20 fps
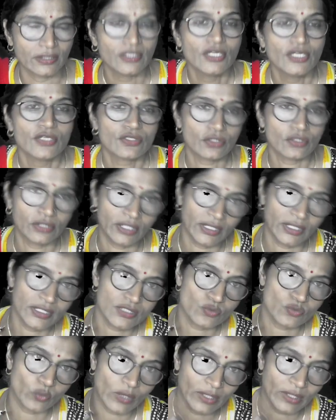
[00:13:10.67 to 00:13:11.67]
So there is
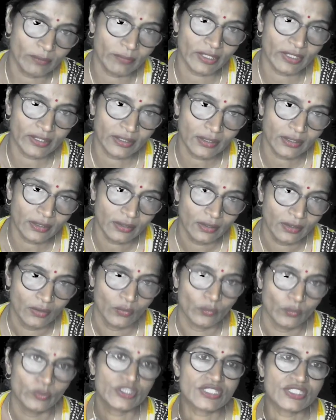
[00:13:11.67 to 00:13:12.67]
one metal
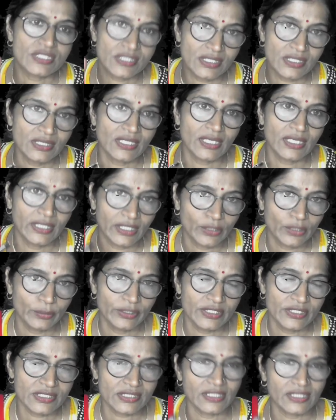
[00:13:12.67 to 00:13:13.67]
which is in the liquid
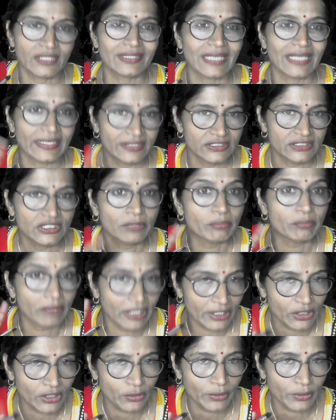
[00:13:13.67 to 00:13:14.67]
state, that is the
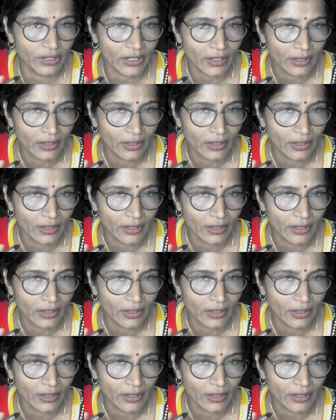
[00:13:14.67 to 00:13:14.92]
mercury,